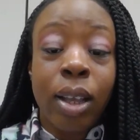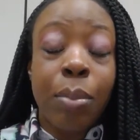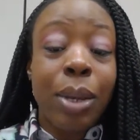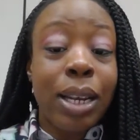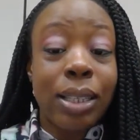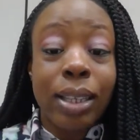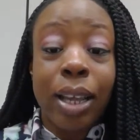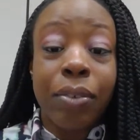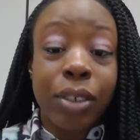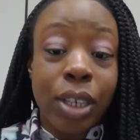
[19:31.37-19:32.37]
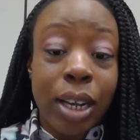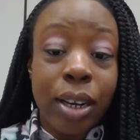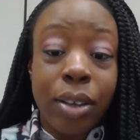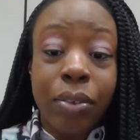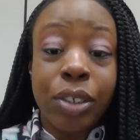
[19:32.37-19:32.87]
penis and
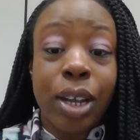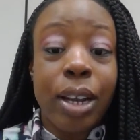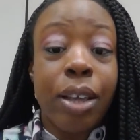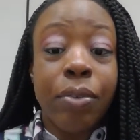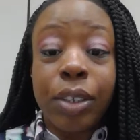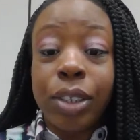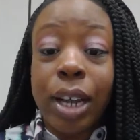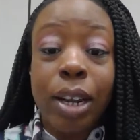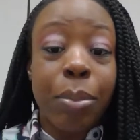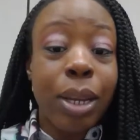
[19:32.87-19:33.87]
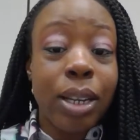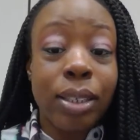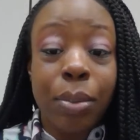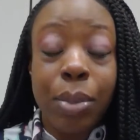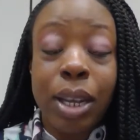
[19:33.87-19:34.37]
vagina, vagina and vagina, penis
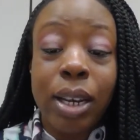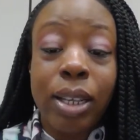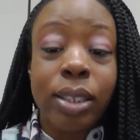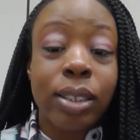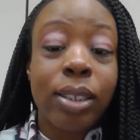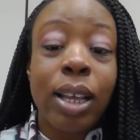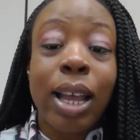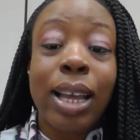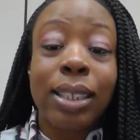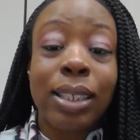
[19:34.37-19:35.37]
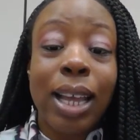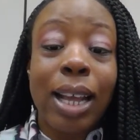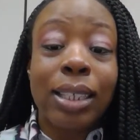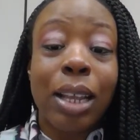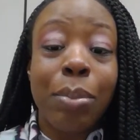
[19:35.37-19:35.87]
and penis.
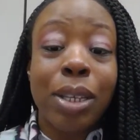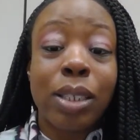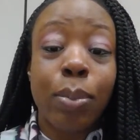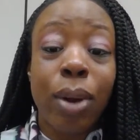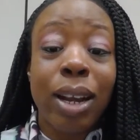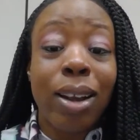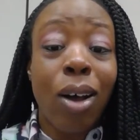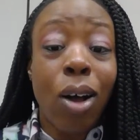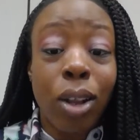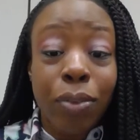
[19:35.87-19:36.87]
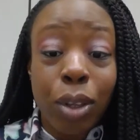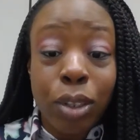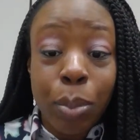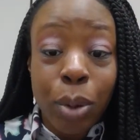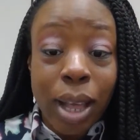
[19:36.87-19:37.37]
STIs can be spread in all of those
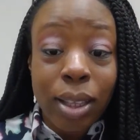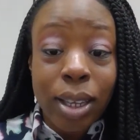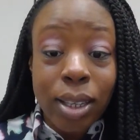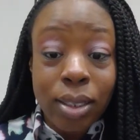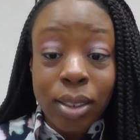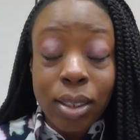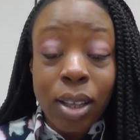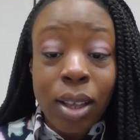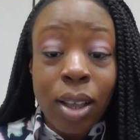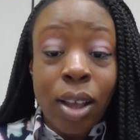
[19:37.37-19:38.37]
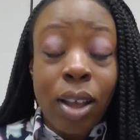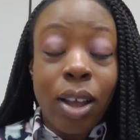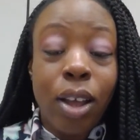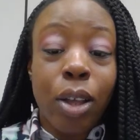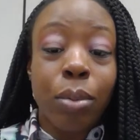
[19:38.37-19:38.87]
modalities.
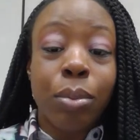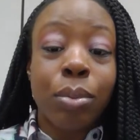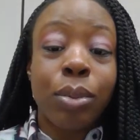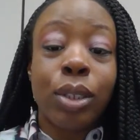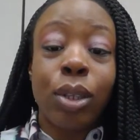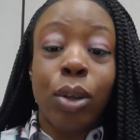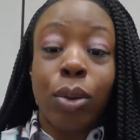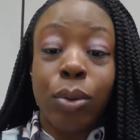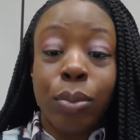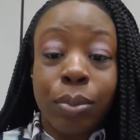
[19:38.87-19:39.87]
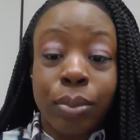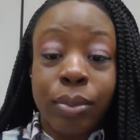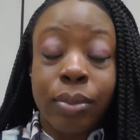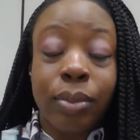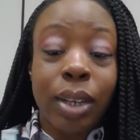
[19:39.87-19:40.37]
So
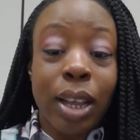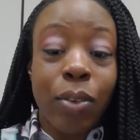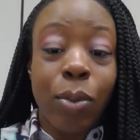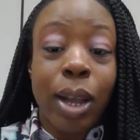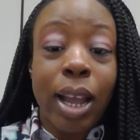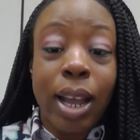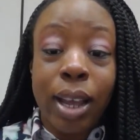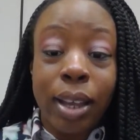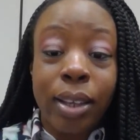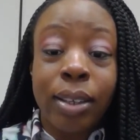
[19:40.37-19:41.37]
FYI,